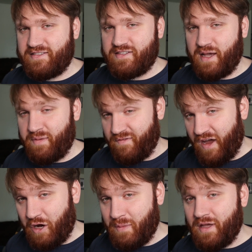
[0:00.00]
Desktop
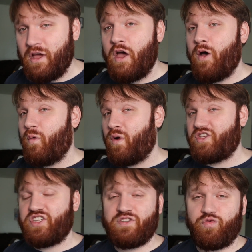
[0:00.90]
environment,
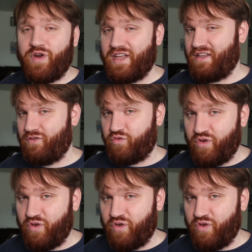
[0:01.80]
which is written in